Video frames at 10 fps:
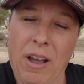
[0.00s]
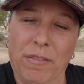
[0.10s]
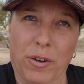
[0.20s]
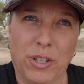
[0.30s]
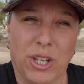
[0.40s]

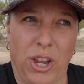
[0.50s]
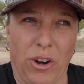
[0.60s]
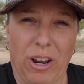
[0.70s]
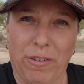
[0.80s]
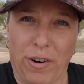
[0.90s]
food
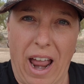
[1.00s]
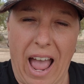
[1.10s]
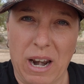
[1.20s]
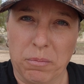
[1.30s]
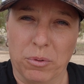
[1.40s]
security for our
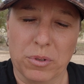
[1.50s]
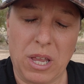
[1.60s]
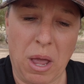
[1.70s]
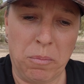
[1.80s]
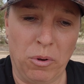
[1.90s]
animals
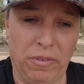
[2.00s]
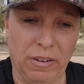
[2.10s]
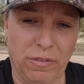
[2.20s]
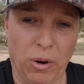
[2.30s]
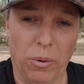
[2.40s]

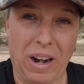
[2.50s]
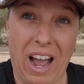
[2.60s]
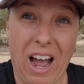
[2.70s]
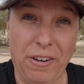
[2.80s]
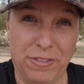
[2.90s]
moving forward
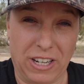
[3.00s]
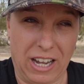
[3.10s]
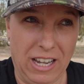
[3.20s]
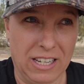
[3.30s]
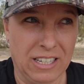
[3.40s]

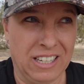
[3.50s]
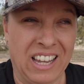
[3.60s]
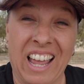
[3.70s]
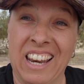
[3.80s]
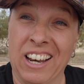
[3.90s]
after
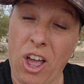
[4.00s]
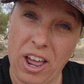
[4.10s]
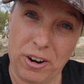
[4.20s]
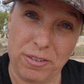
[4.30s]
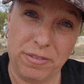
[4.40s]
and in
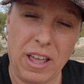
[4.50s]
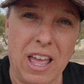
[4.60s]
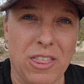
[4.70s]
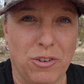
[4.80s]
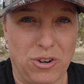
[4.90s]
light of
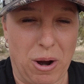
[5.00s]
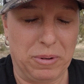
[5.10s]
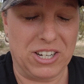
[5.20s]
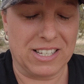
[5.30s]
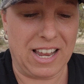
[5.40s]
the drought
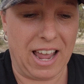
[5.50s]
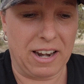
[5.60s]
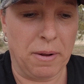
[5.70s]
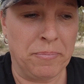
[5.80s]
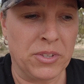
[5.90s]
we just had.